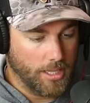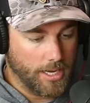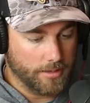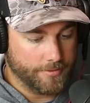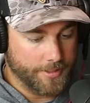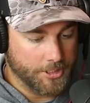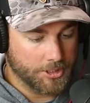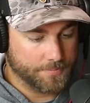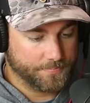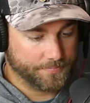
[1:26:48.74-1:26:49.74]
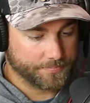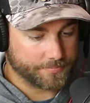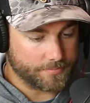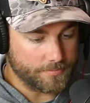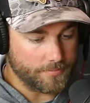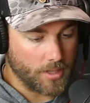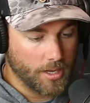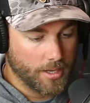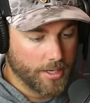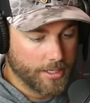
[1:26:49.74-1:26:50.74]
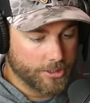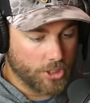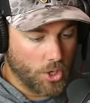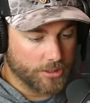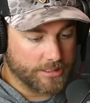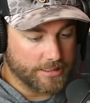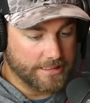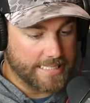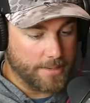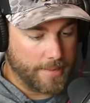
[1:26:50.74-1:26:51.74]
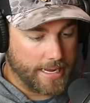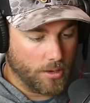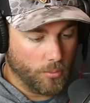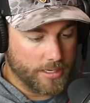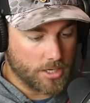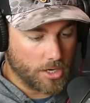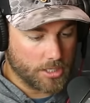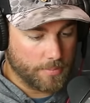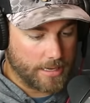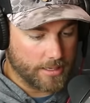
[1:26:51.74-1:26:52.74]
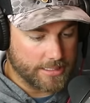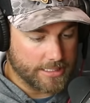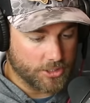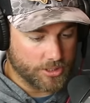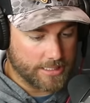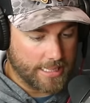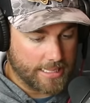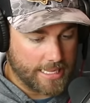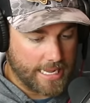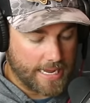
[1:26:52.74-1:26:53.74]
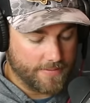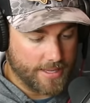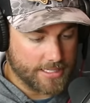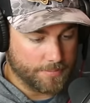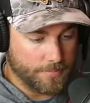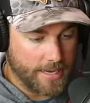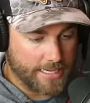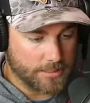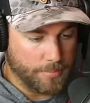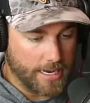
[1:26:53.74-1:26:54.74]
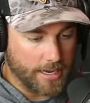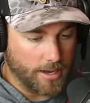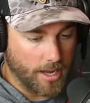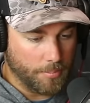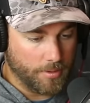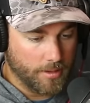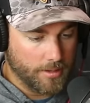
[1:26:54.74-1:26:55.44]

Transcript: A lot of fish. So Z-Man, we talked about, it's interesting that they have this next bait up.